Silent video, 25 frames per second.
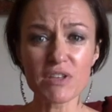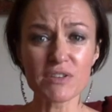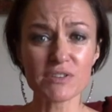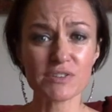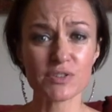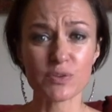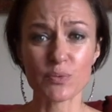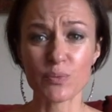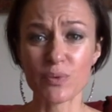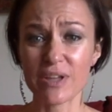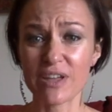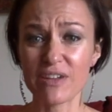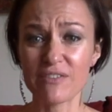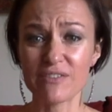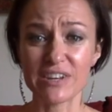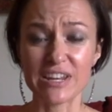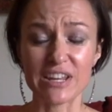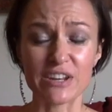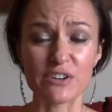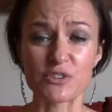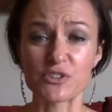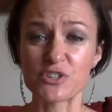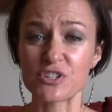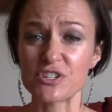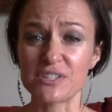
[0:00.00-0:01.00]
So we have an
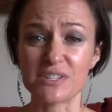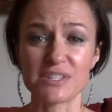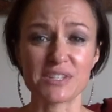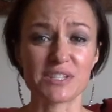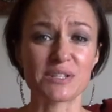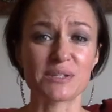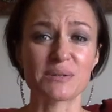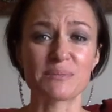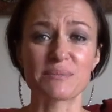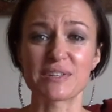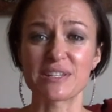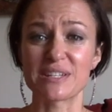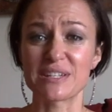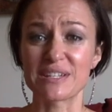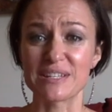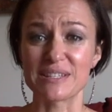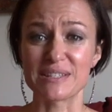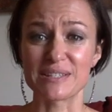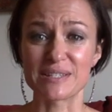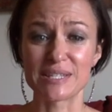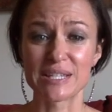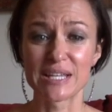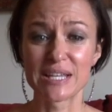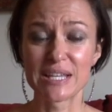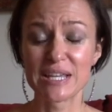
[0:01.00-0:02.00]
energy system that
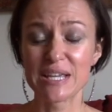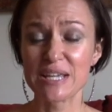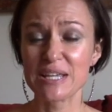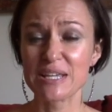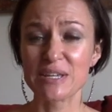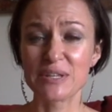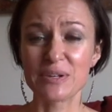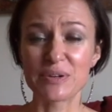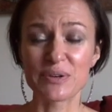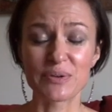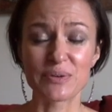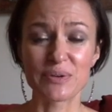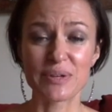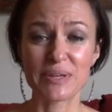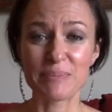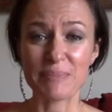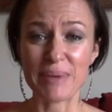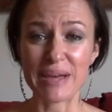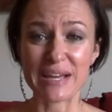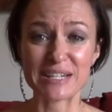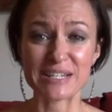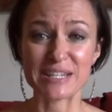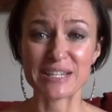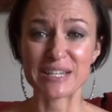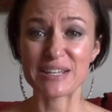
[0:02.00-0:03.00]
is,
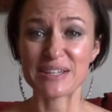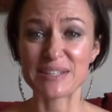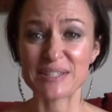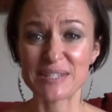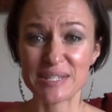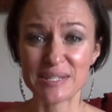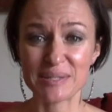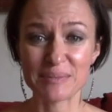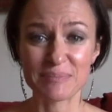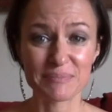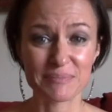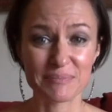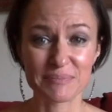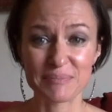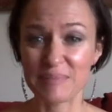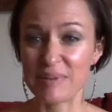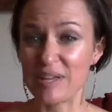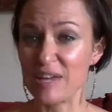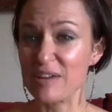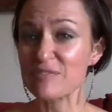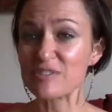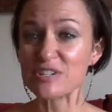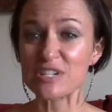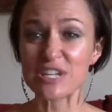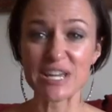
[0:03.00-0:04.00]
impacting us
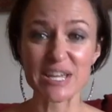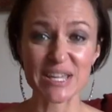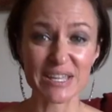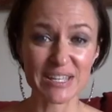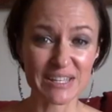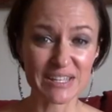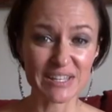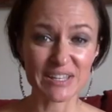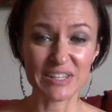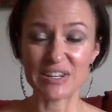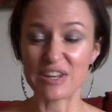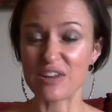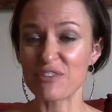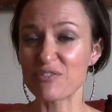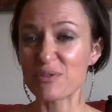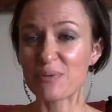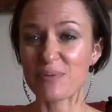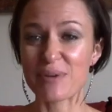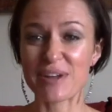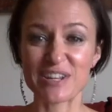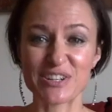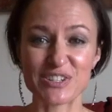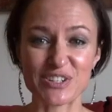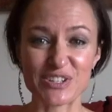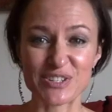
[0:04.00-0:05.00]
every day in every
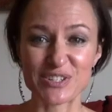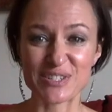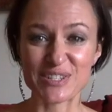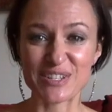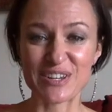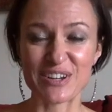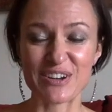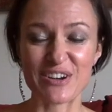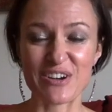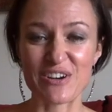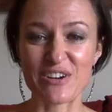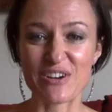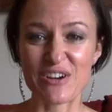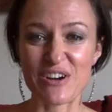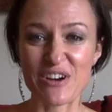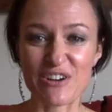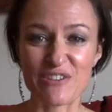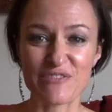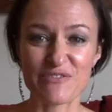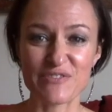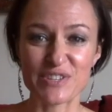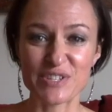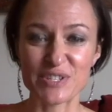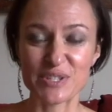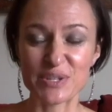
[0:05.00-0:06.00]
way, just like
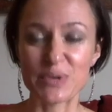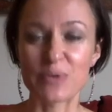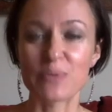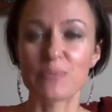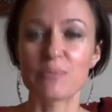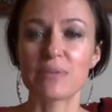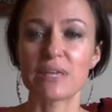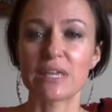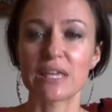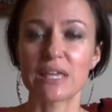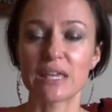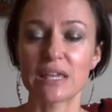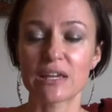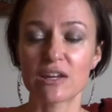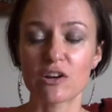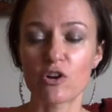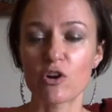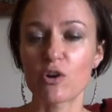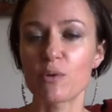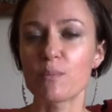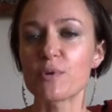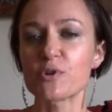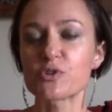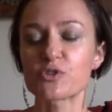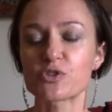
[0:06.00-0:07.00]
our physical being and
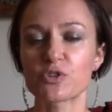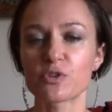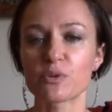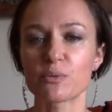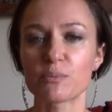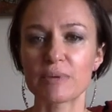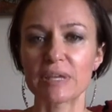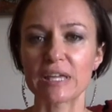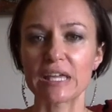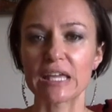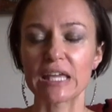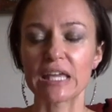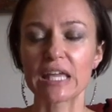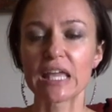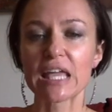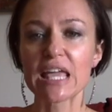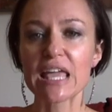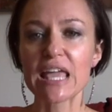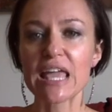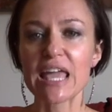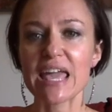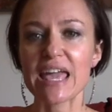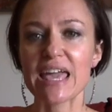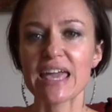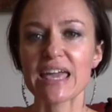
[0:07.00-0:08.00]
our emotional being.
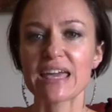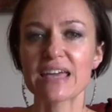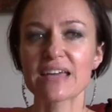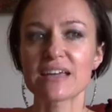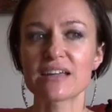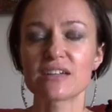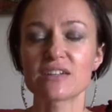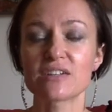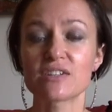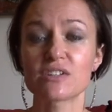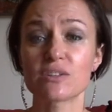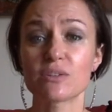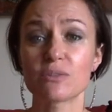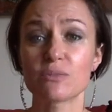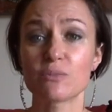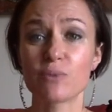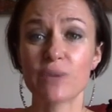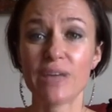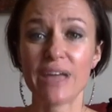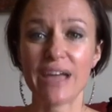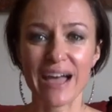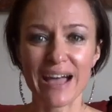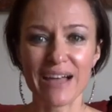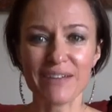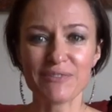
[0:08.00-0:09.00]
And we
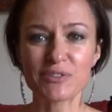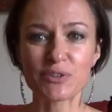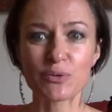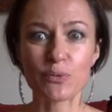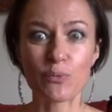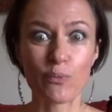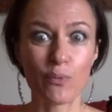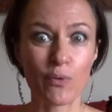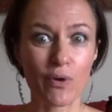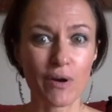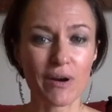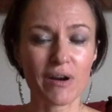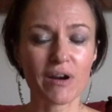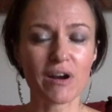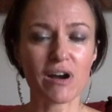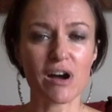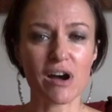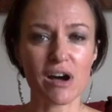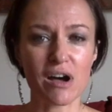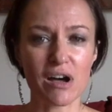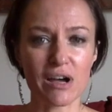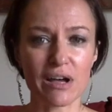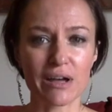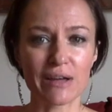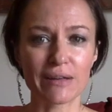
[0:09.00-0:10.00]
have to work
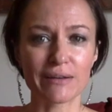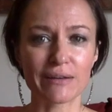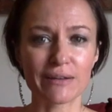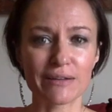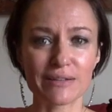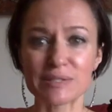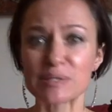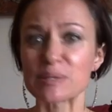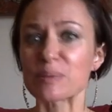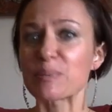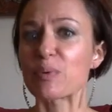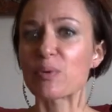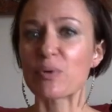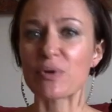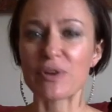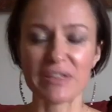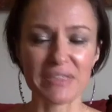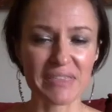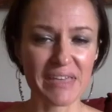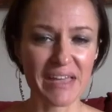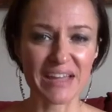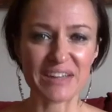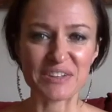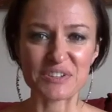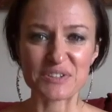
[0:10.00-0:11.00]
on supporting
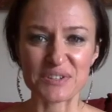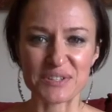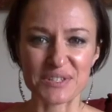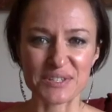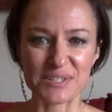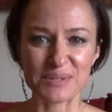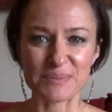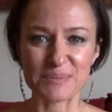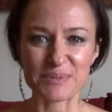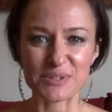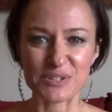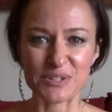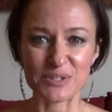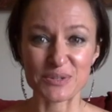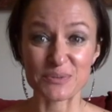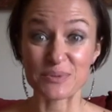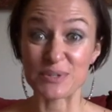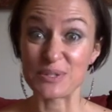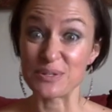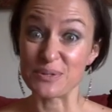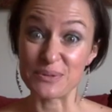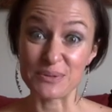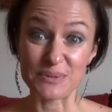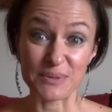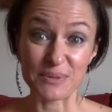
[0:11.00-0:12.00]
that just as much as
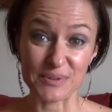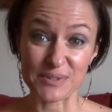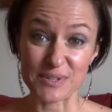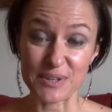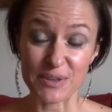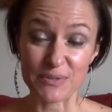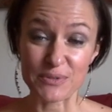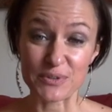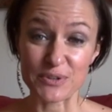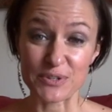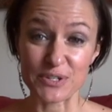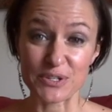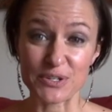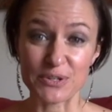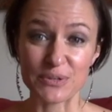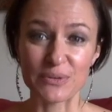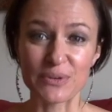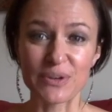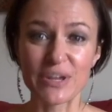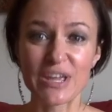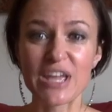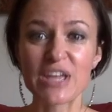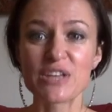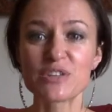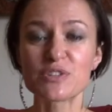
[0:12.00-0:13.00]
we do those other two.
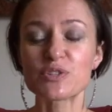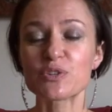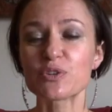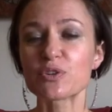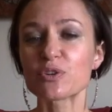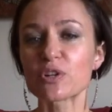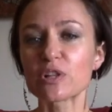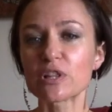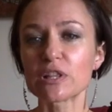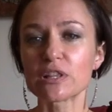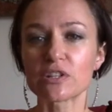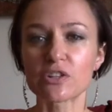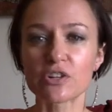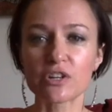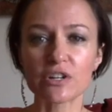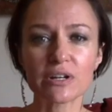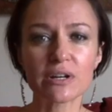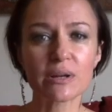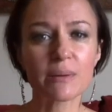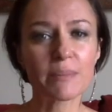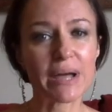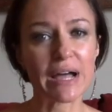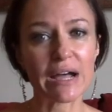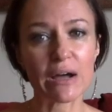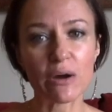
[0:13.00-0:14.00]
So you're going to
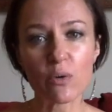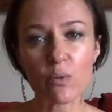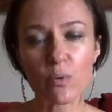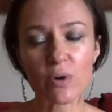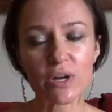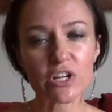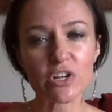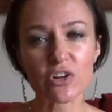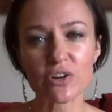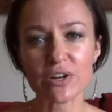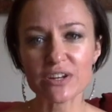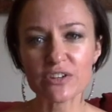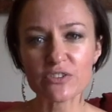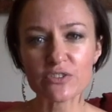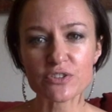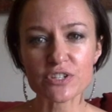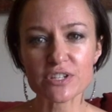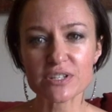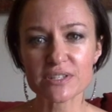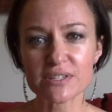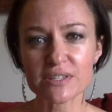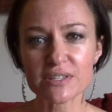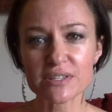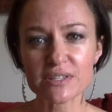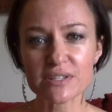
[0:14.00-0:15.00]
learn about what your
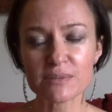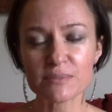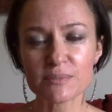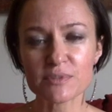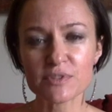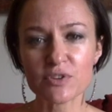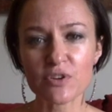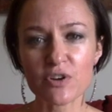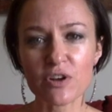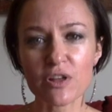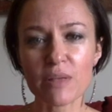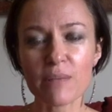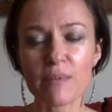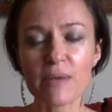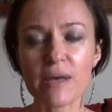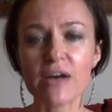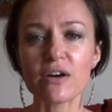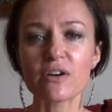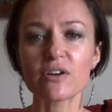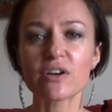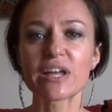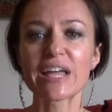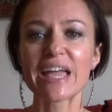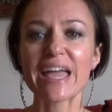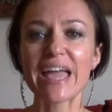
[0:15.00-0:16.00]
energy systems are all
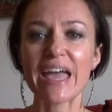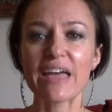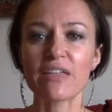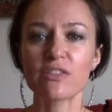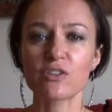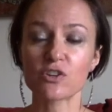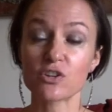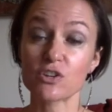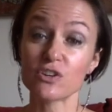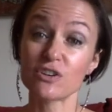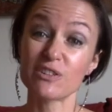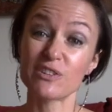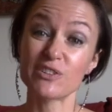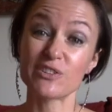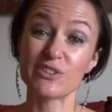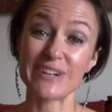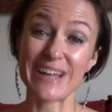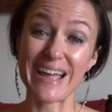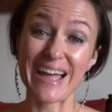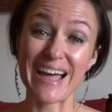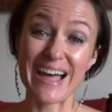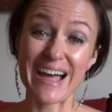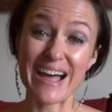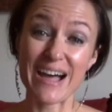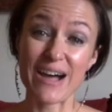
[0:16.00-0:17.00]
about, and then you're going to learn
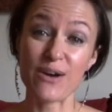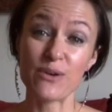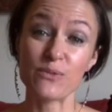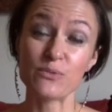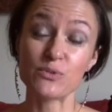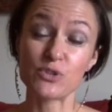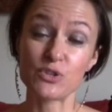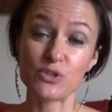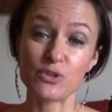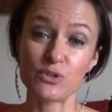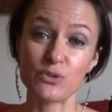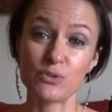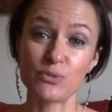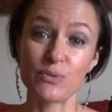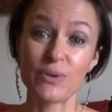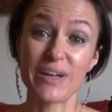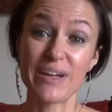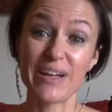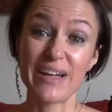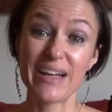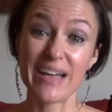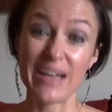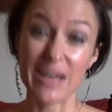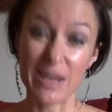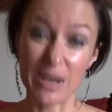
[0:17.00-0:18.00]
how to
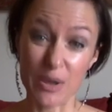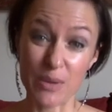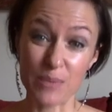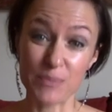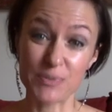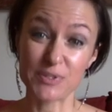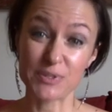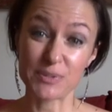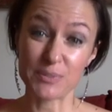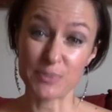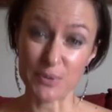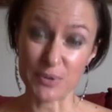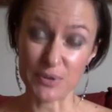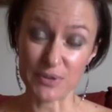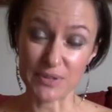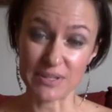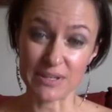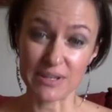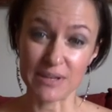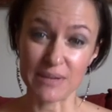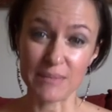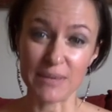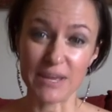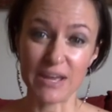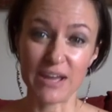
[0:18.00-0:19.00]
help support
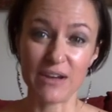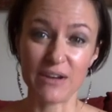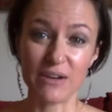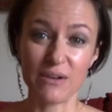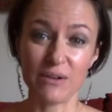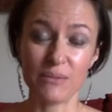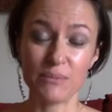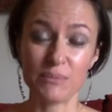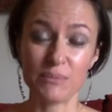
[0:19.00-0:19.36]
them, how